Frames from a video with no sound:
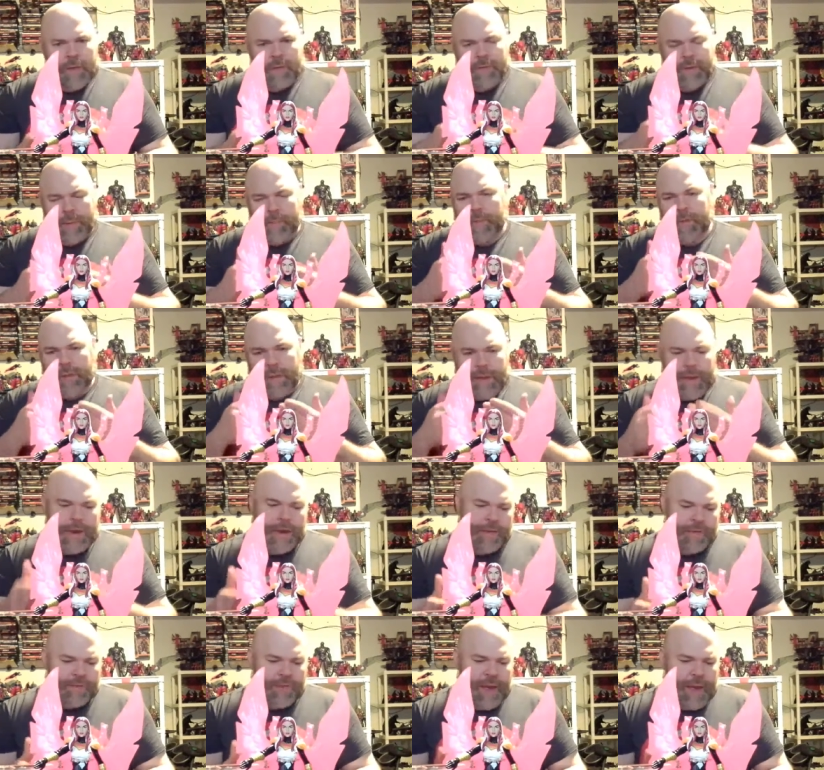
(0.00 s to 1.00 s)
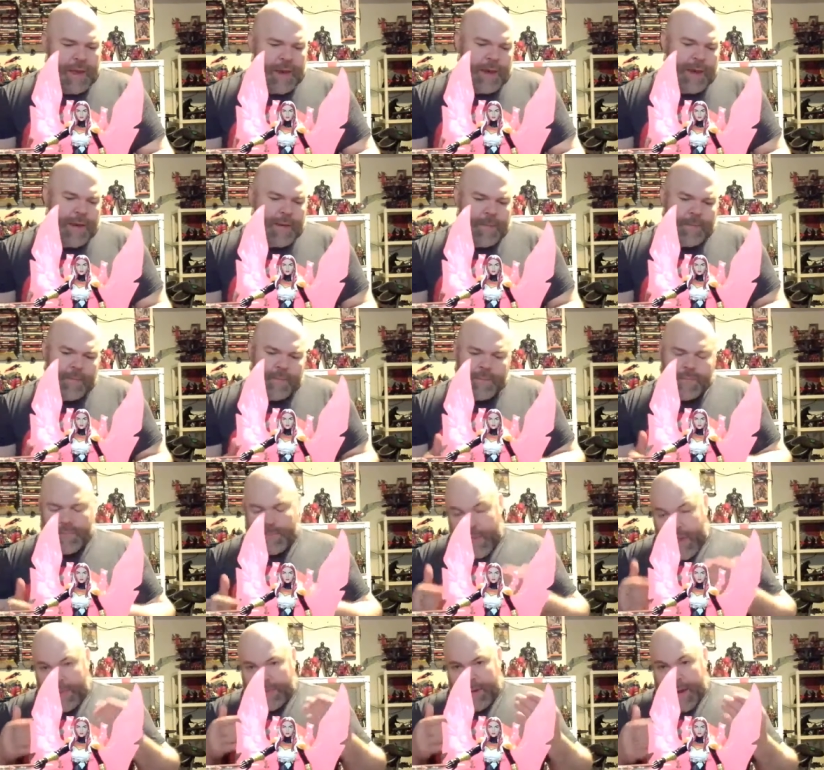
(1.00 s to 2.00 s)
So I'm really getting excited.
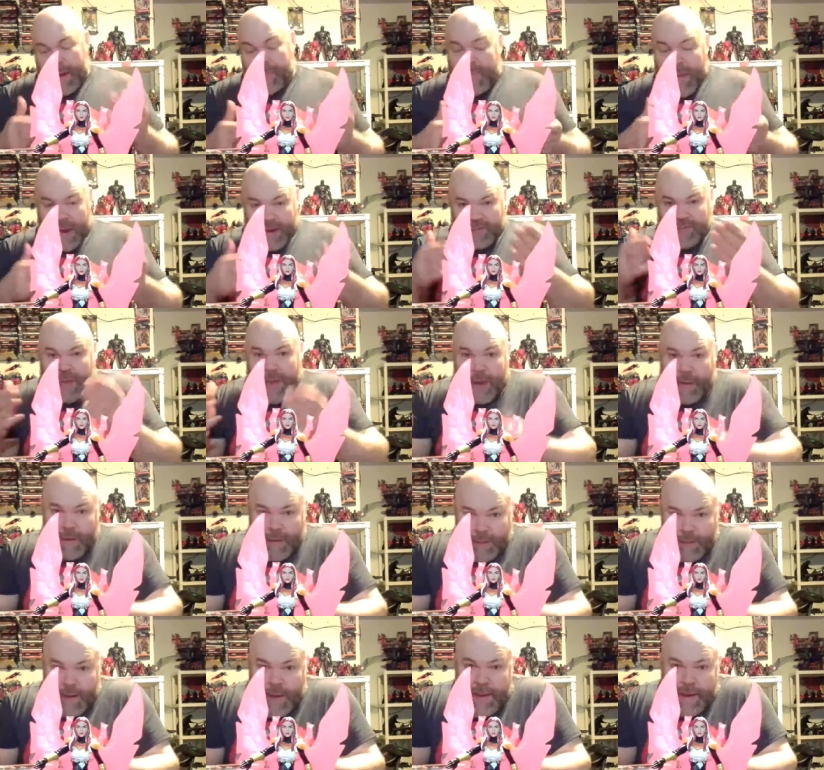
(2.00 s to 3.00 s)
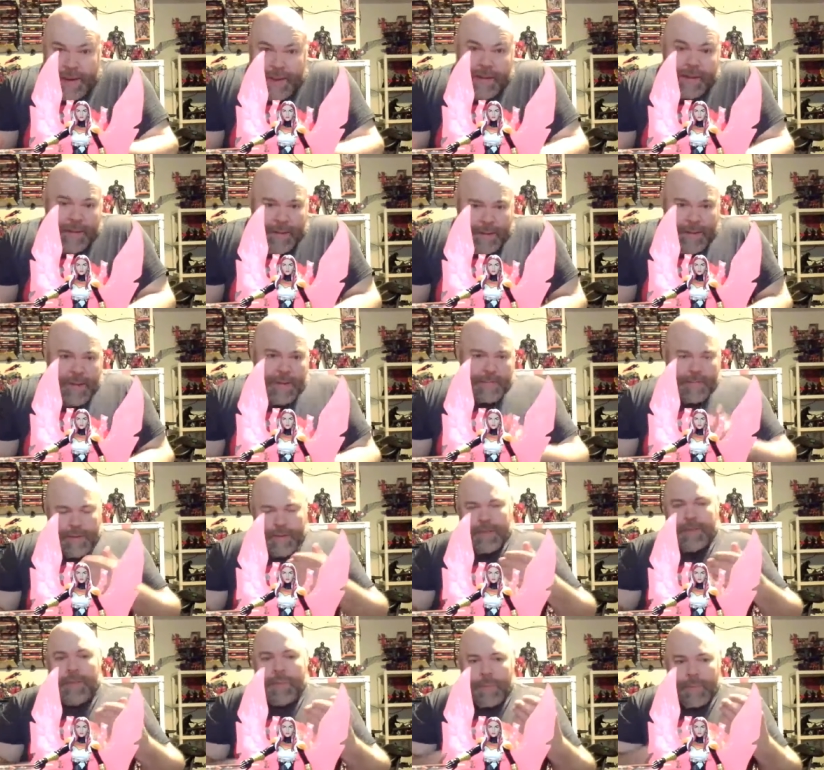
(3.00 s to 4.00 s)
Not that I'm not excited already, but
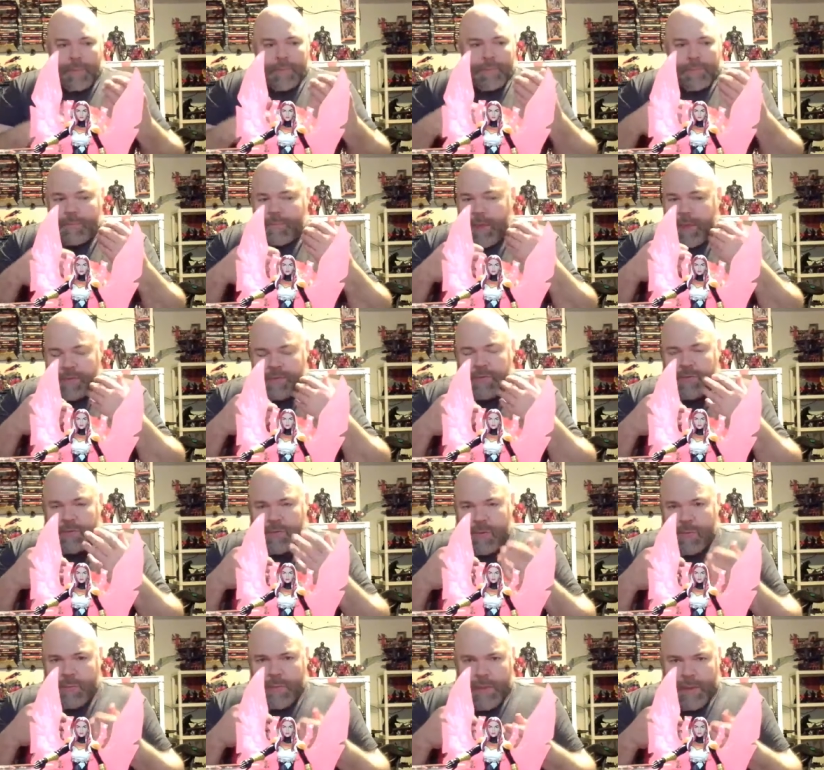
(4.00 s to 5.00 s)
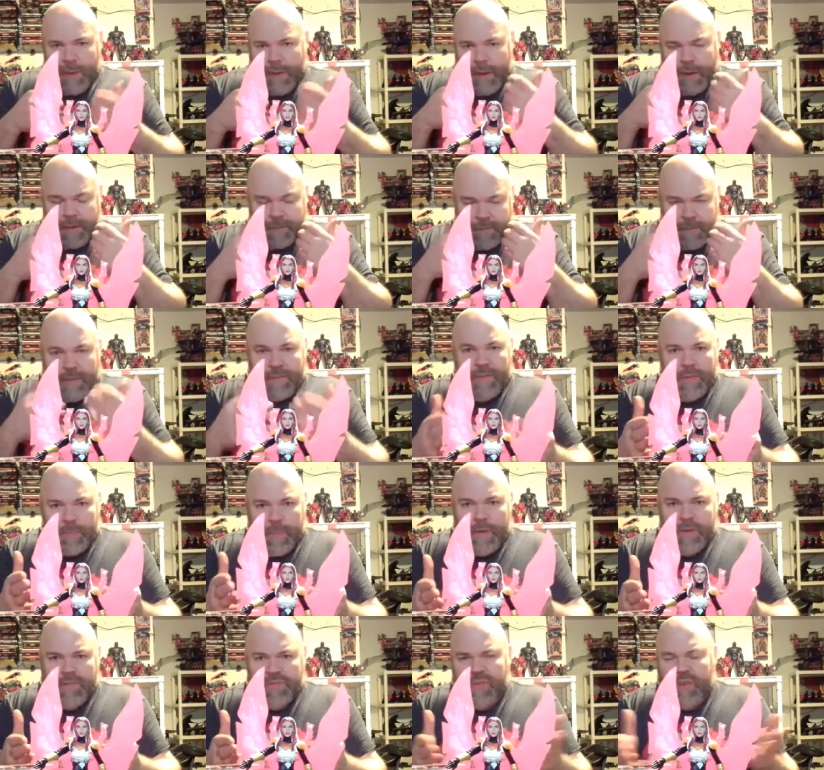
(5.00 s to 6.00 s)
you know, it's just going to be a fever
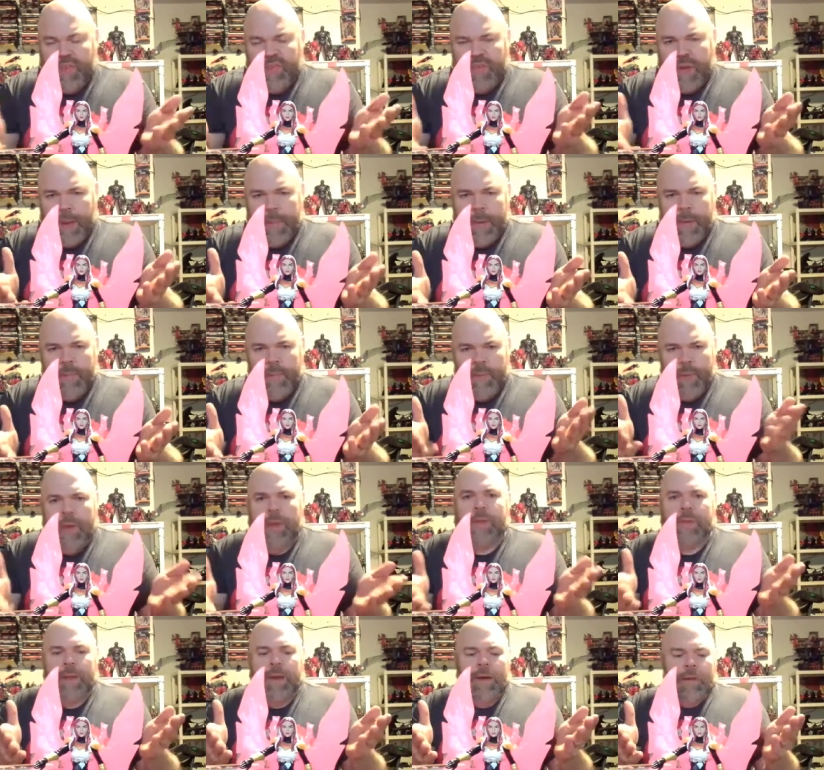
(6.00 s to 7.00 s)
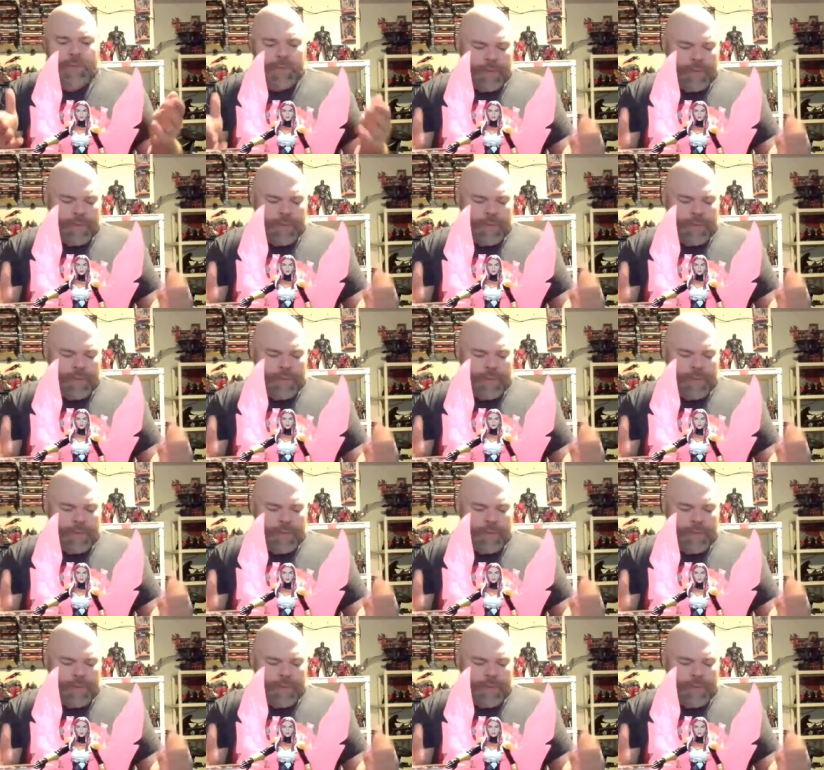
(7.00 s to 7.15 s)
pitch of excitement when we get there.